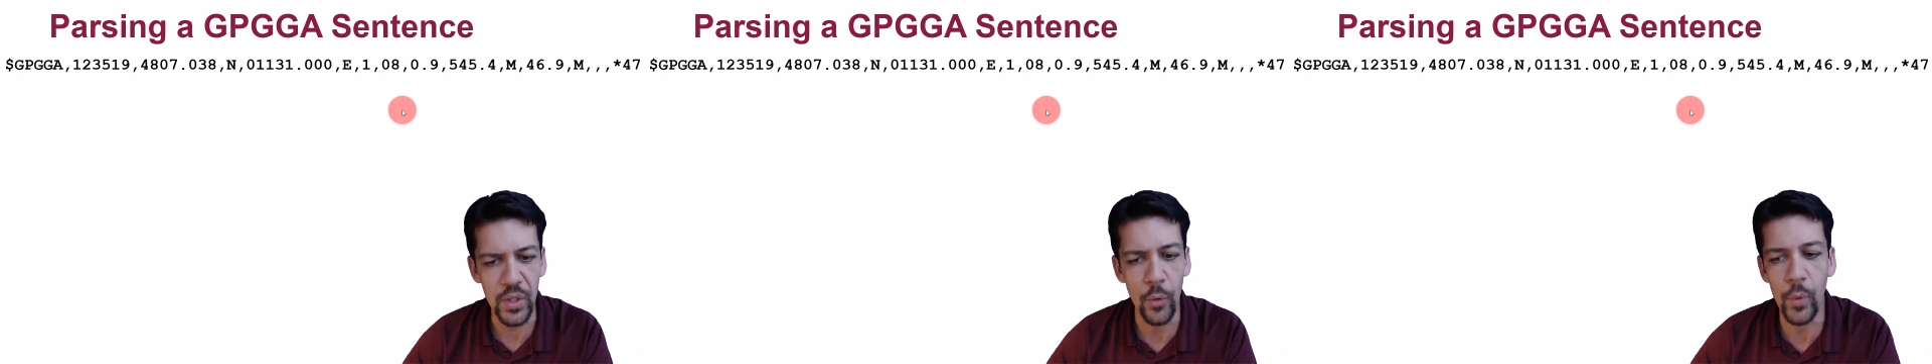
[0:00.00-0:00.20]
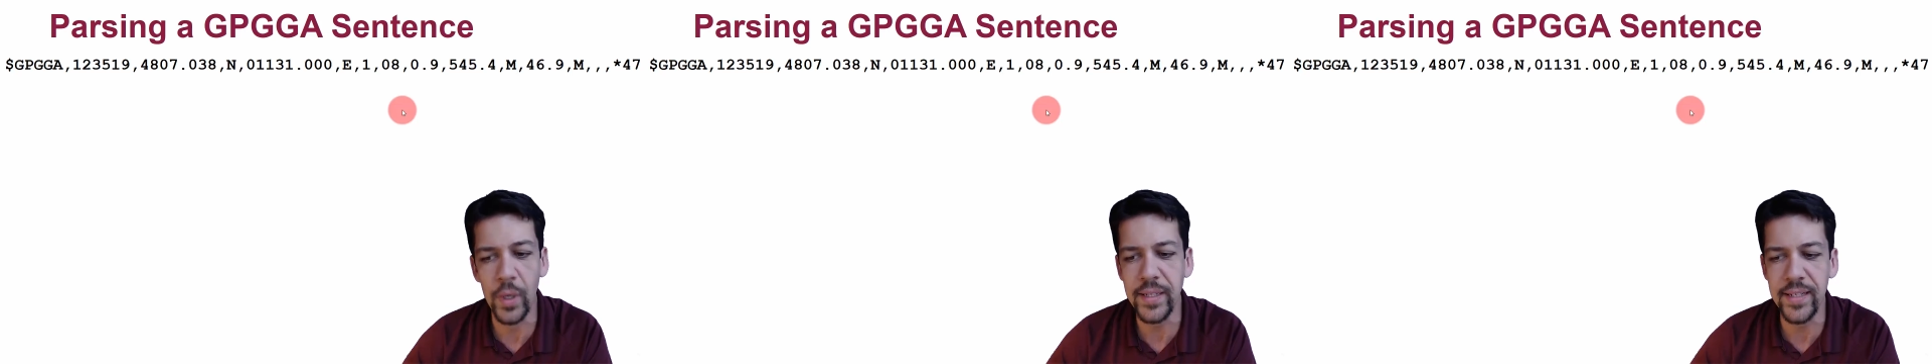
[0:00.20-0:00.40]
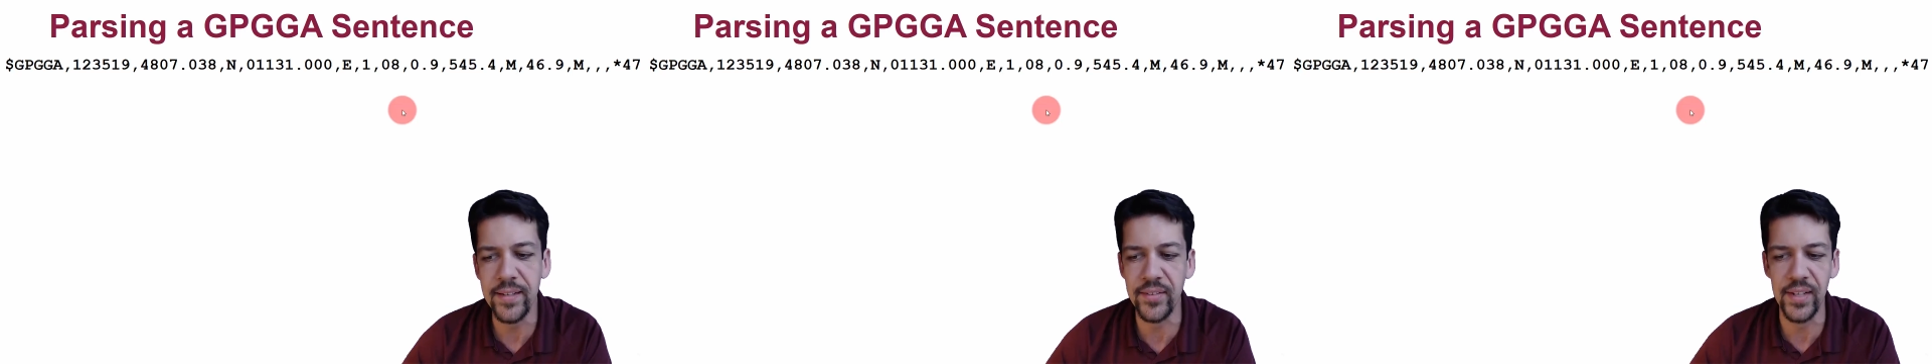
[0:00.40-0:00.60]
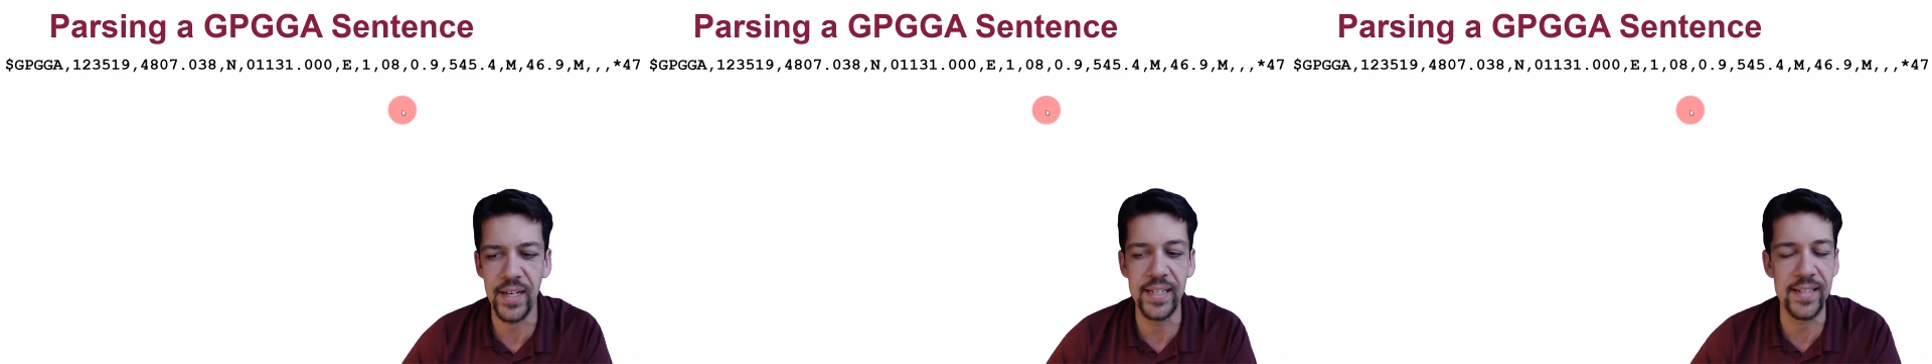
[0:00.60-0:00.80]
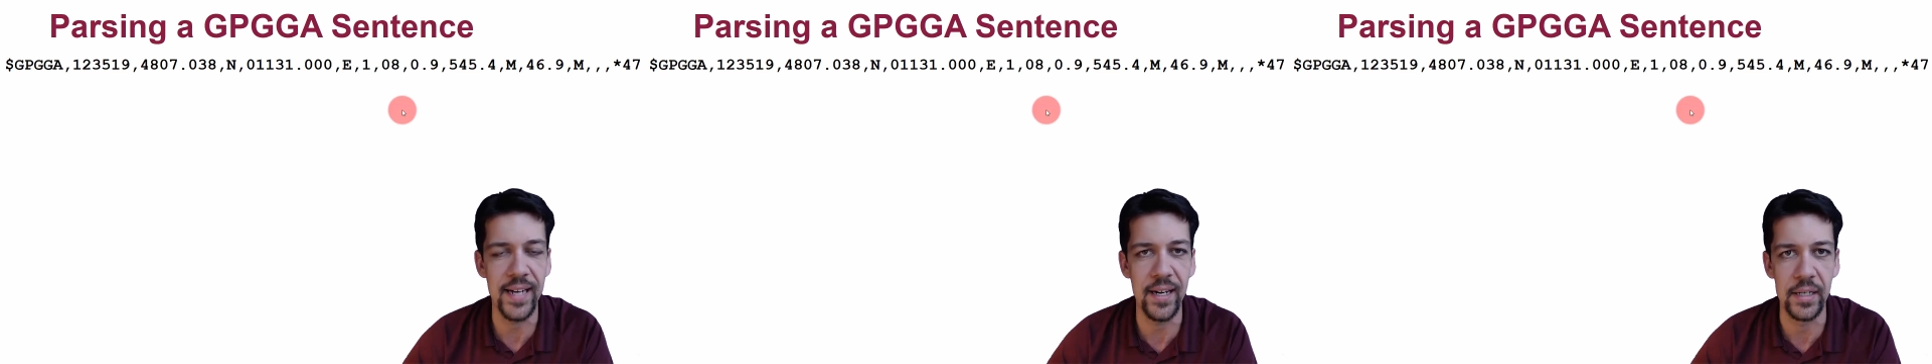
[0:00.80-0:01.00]
What this
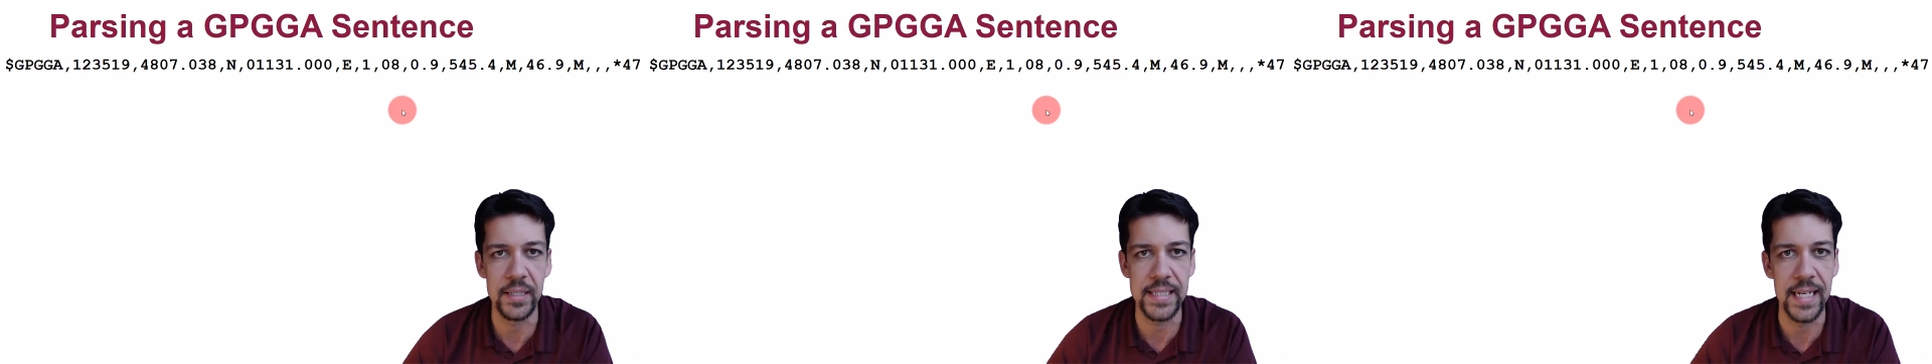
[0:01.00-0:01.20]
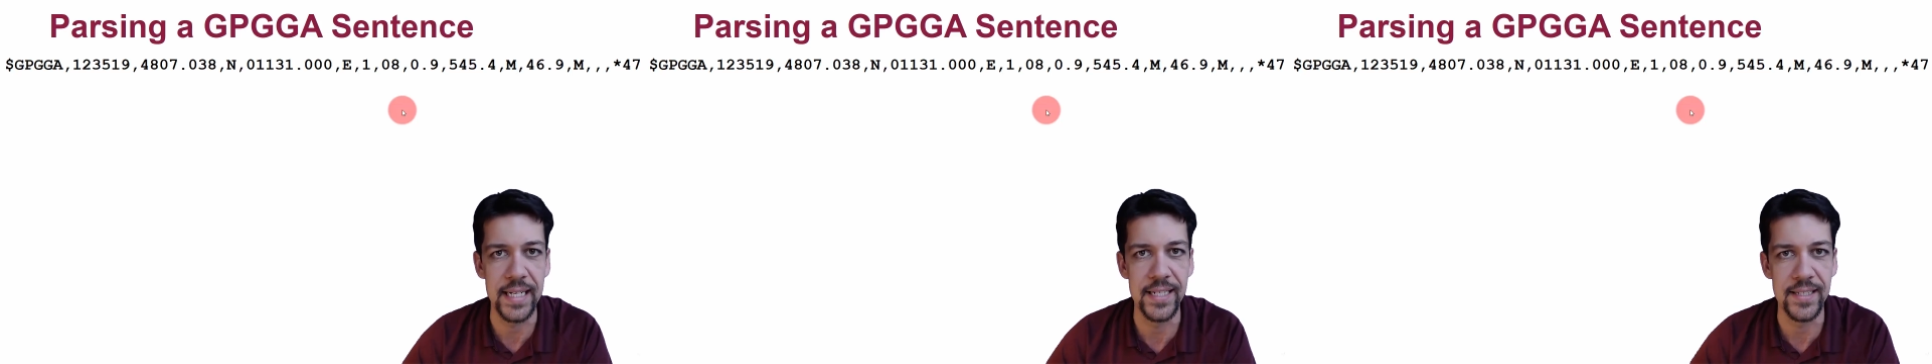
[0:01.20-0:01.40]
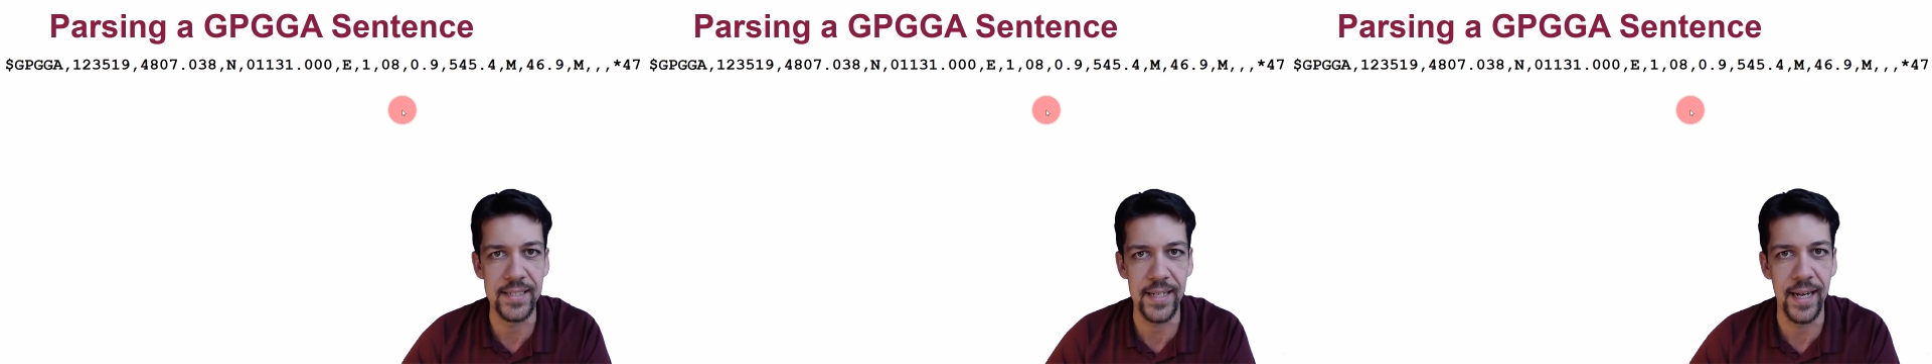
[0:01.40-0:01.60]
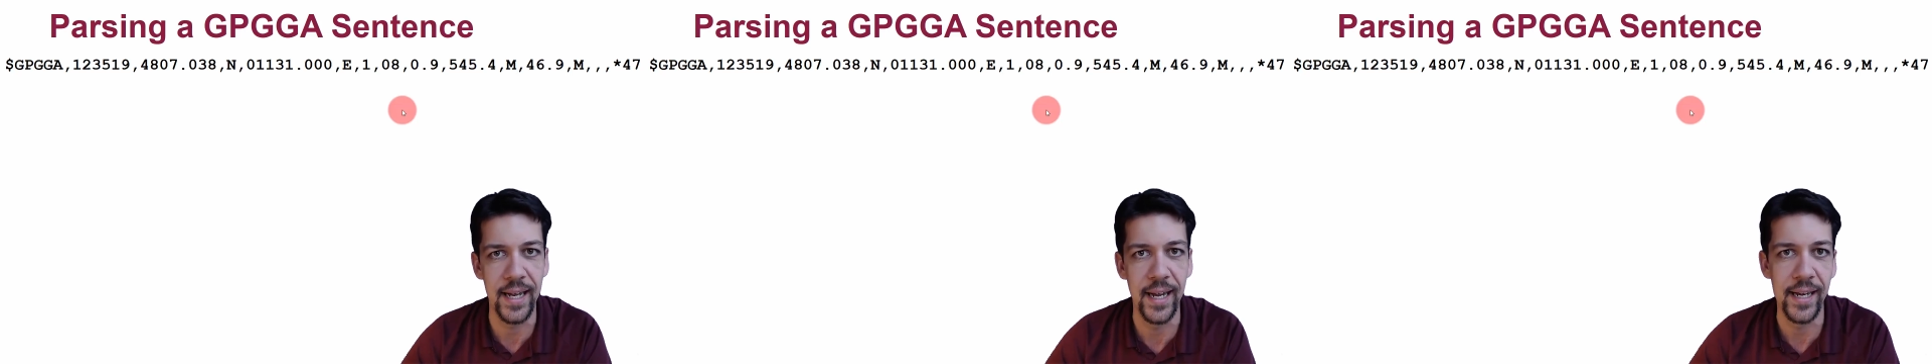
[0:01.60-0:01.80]
entire sentence